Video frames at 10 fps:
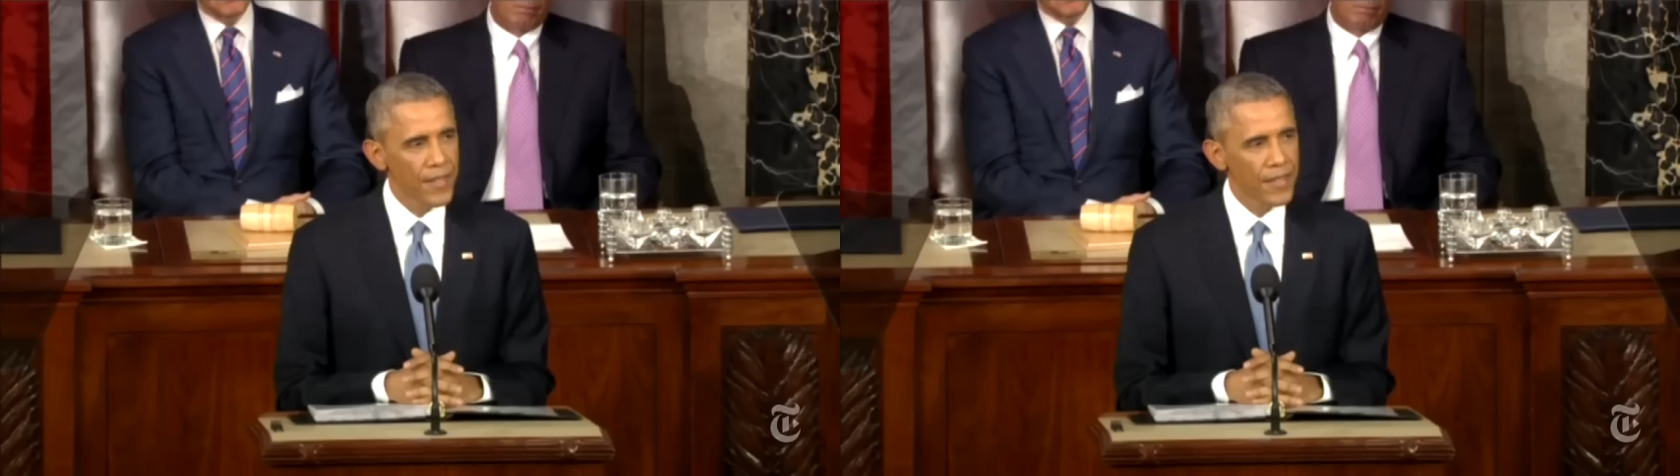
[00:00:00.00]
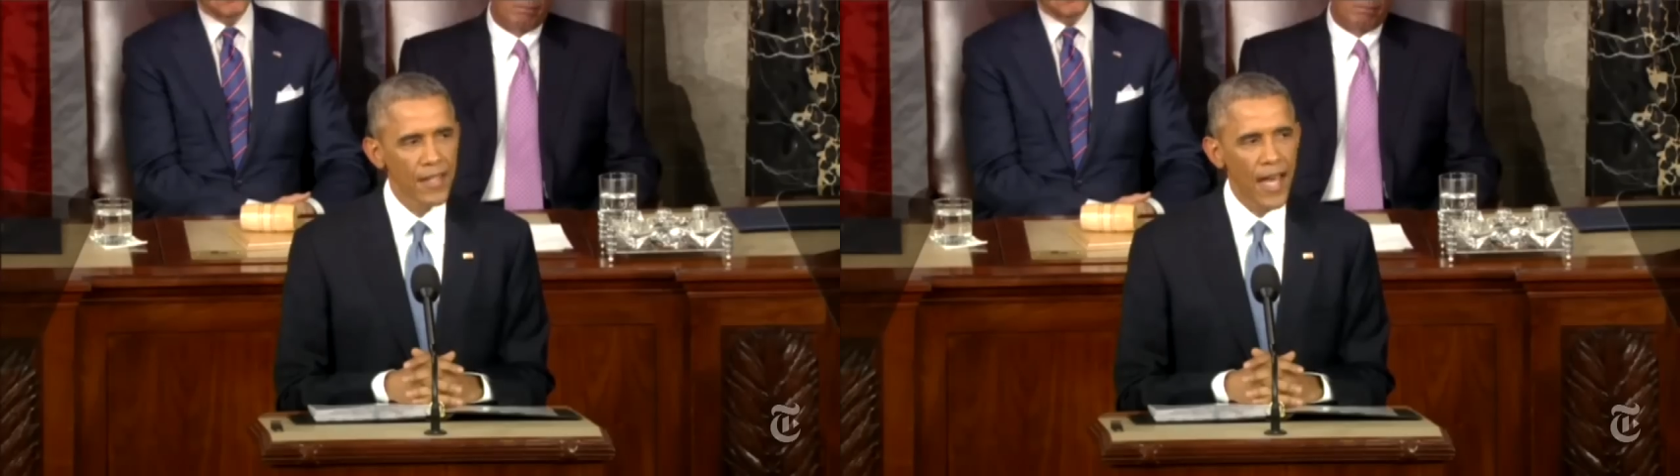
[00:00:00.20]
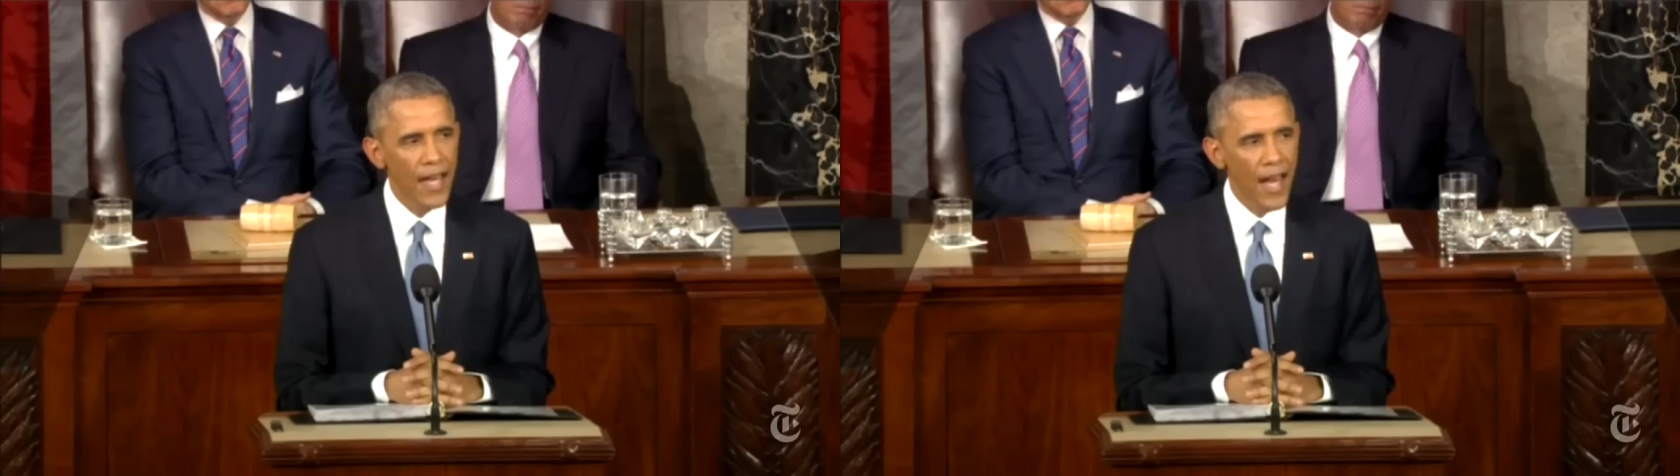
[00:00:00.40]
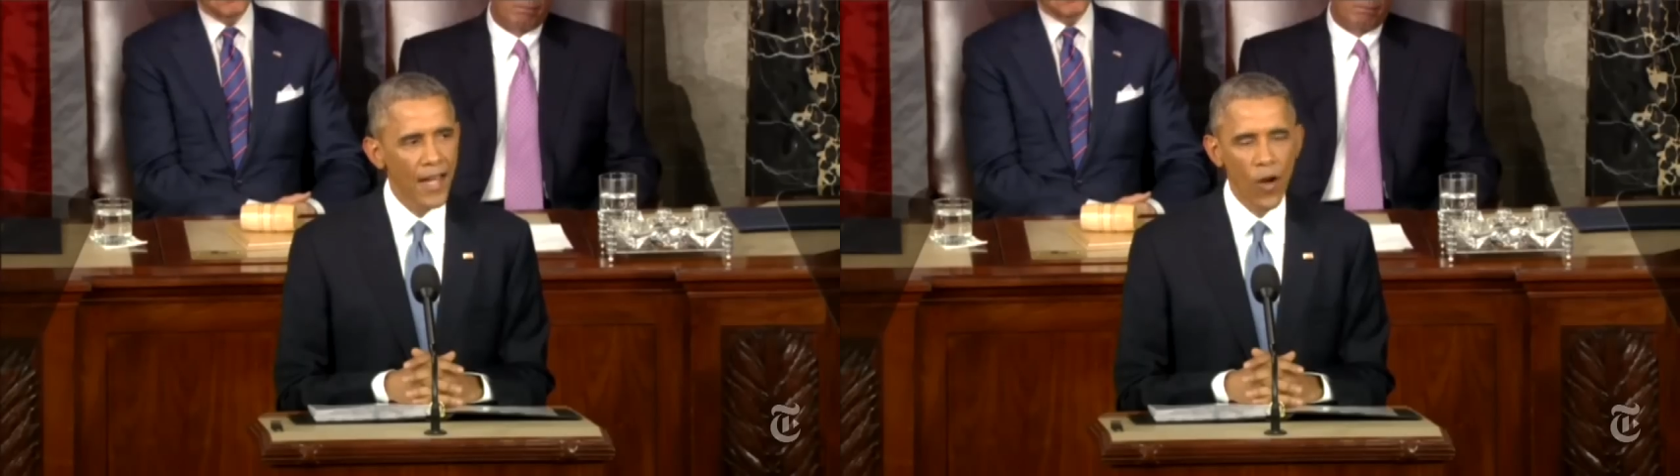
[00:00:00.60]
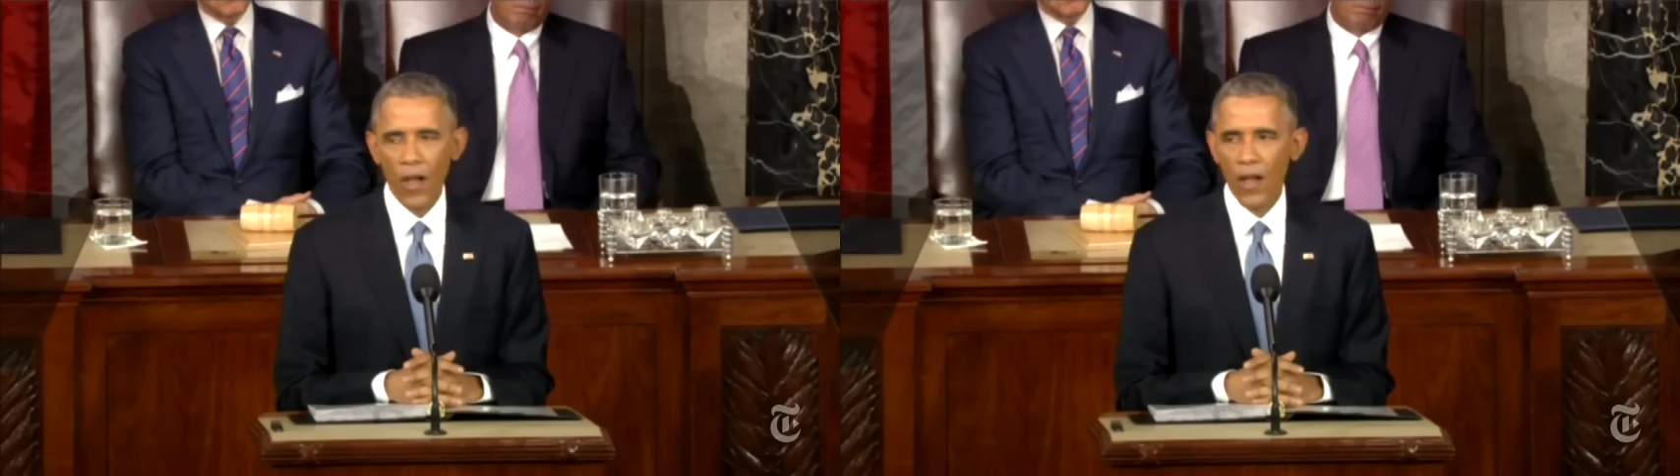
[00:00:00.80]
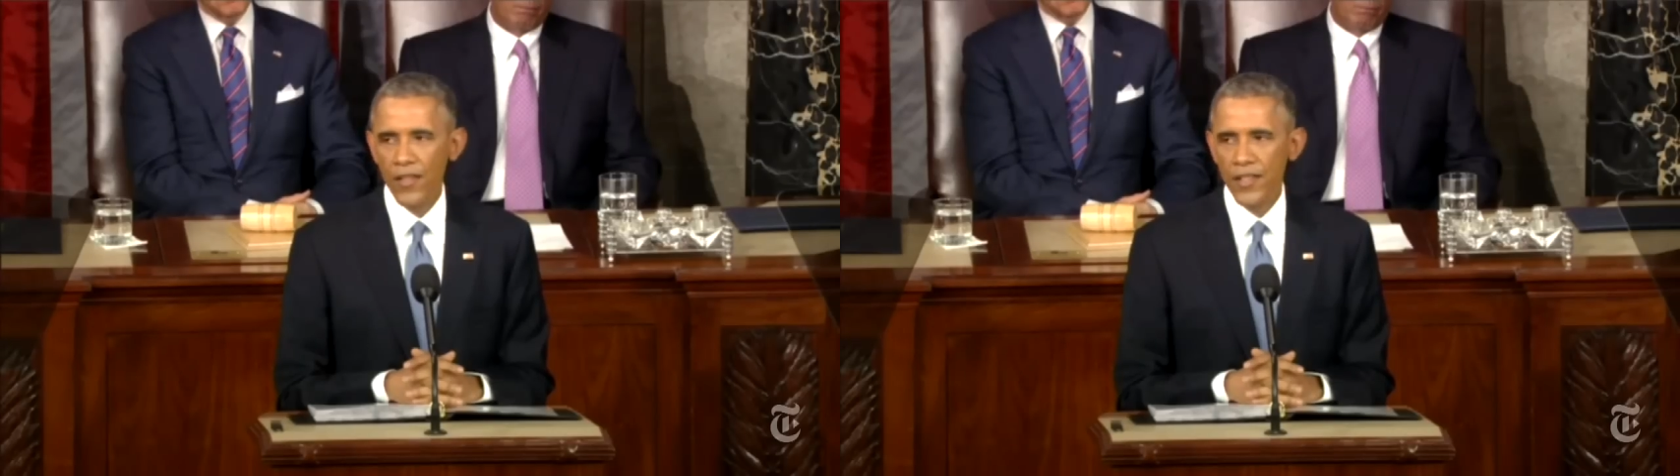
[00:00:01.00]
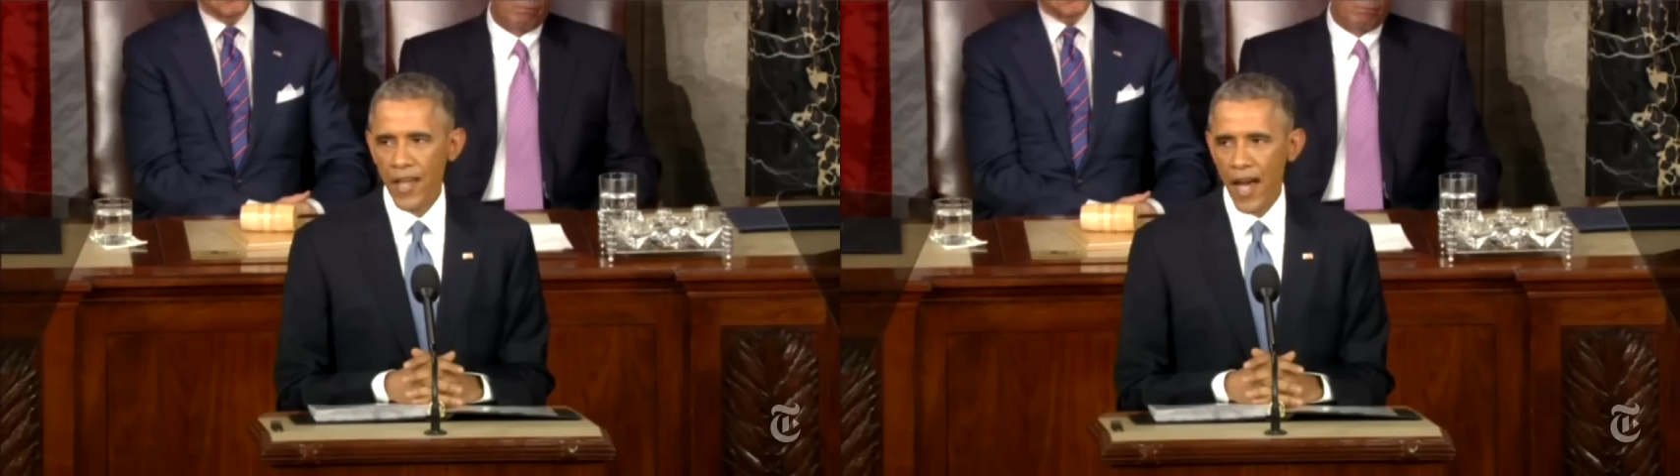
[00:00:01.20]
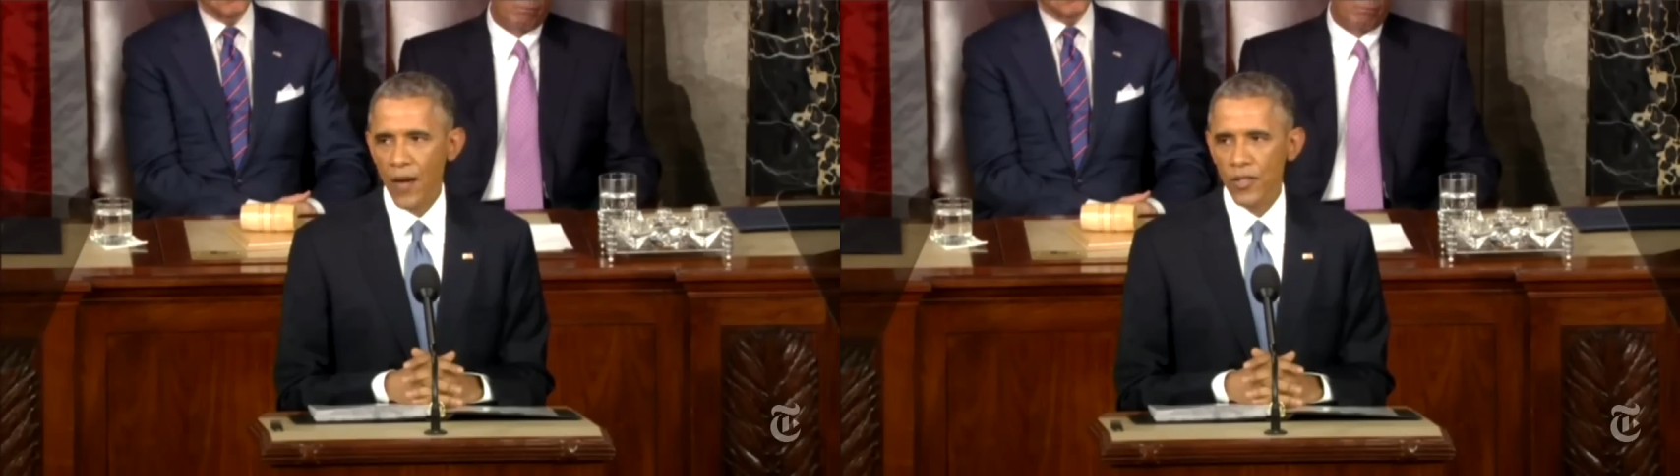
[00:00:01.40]
And tonight I call on this
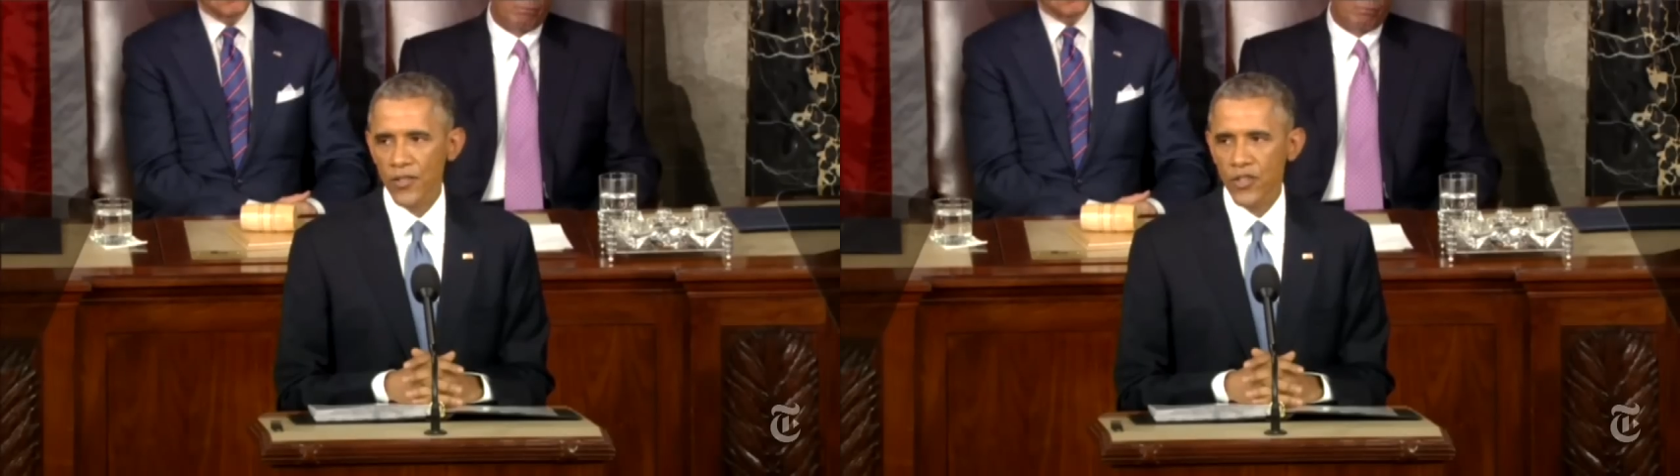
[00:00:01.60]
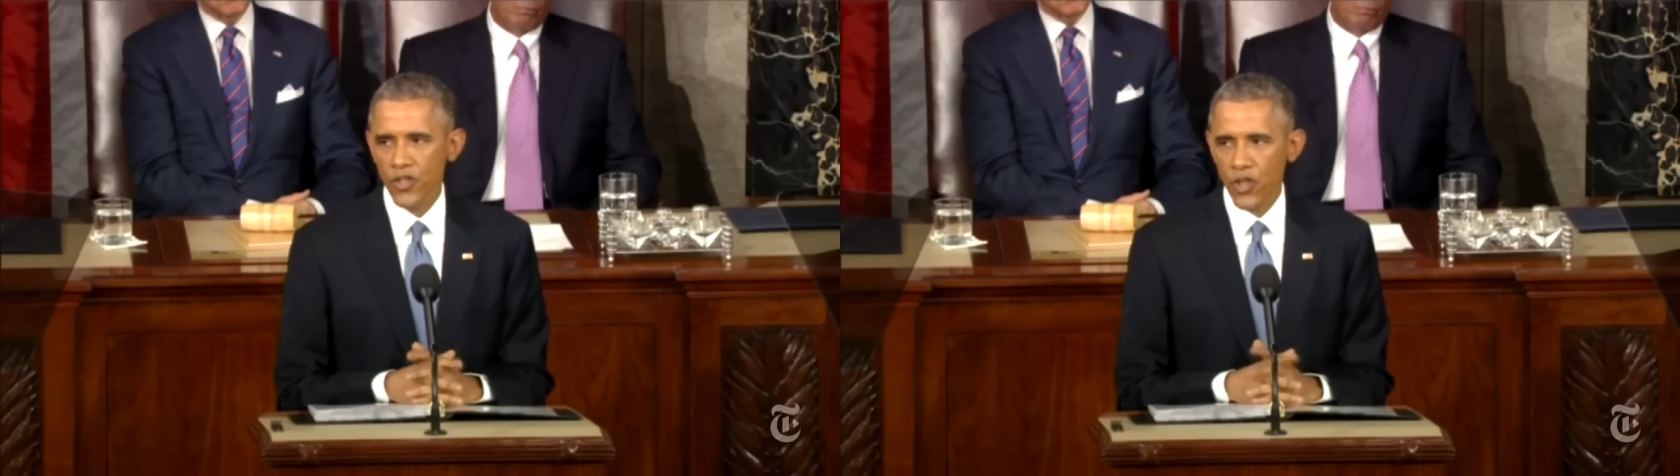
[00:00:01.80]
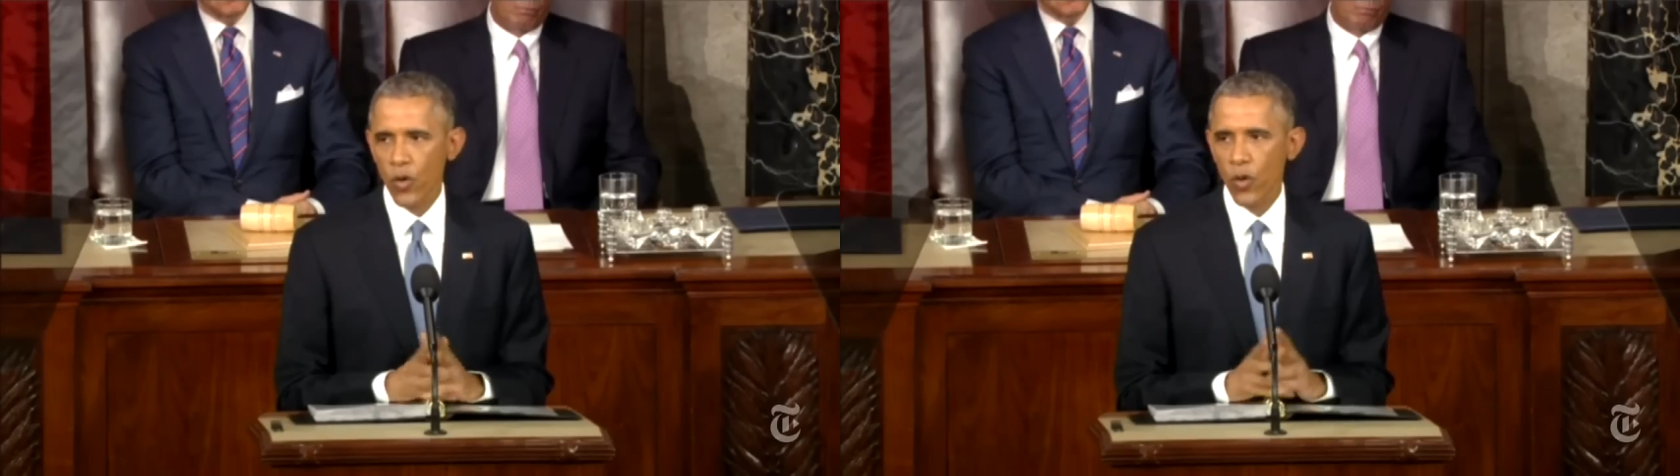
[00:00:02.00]
Congress to show